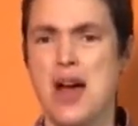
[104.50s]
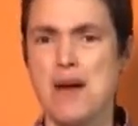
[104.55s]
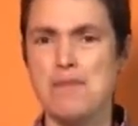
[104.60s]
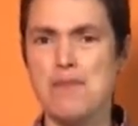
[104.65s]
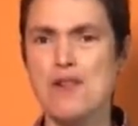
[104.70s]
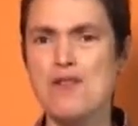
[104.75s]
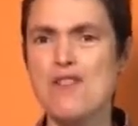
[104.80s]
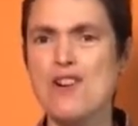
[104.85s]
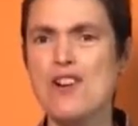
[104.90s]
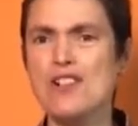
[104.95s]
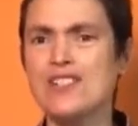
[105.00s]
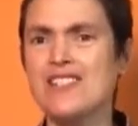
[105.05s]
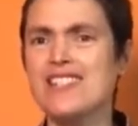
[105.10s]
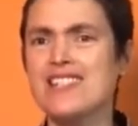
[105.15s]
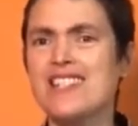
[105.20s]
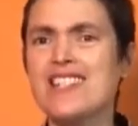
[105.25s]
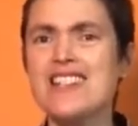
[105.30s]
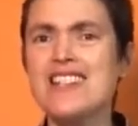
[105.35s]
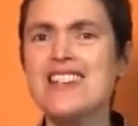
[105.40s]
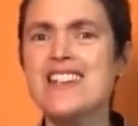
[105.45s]
We're off
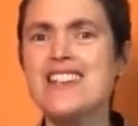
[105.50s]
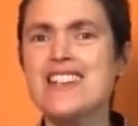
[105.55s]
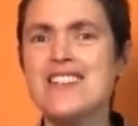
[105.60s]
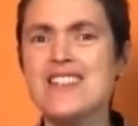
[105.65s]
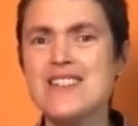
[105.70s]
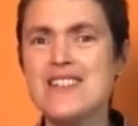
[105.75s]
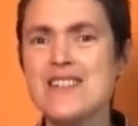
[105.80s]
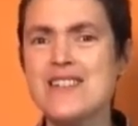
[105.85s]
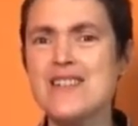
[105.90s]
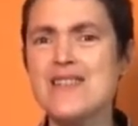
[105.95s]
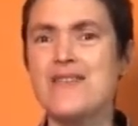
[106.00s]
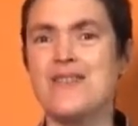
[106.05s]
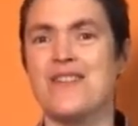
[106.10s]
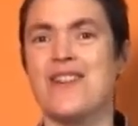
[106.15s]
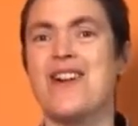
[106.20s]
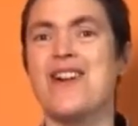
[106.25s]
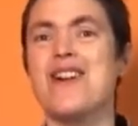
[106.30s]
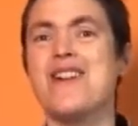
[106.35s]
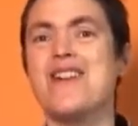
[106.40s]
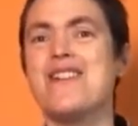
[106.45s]
to you
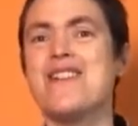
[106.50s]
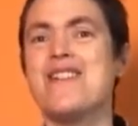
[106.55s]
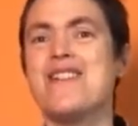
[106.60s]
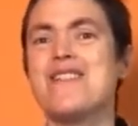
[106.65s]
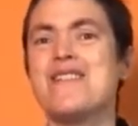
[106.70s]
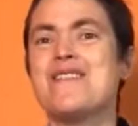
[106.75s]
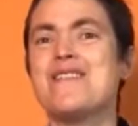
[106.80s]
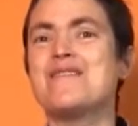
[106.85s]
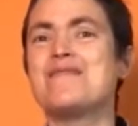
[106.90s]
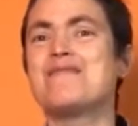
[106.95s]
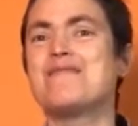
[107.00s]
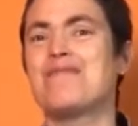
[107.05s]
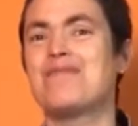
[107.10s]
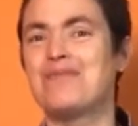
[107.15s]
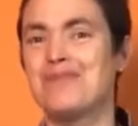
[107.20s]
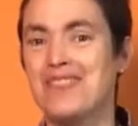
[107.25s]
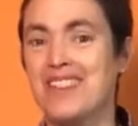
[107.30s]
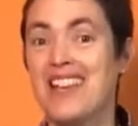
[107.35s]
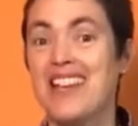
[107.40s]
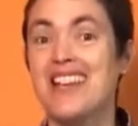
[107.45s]
from
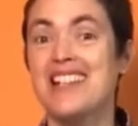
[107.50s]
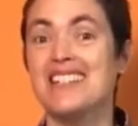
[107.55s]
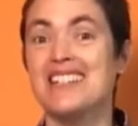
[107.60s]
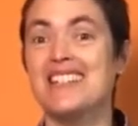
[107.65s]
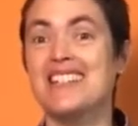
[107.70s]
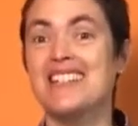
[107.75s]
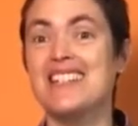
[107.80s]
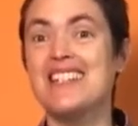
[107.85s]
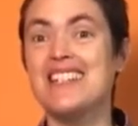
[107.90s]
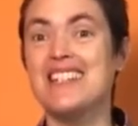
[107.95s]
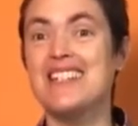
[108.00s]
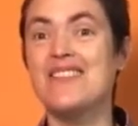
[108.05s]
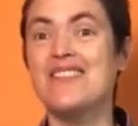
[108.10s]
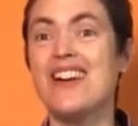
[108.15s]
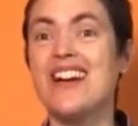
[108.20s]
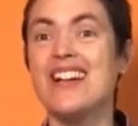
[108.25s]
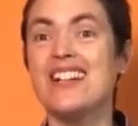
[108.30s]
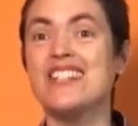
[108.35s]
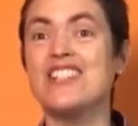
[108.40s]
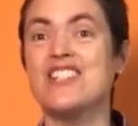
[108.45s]
Steve
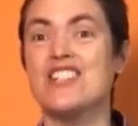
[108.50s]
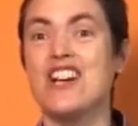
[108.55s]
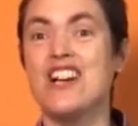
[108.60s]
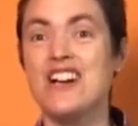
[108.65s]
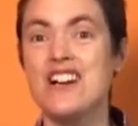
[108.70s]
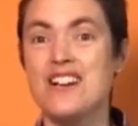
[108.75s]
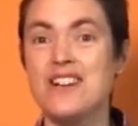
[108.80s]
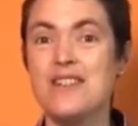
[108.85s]
and Jo.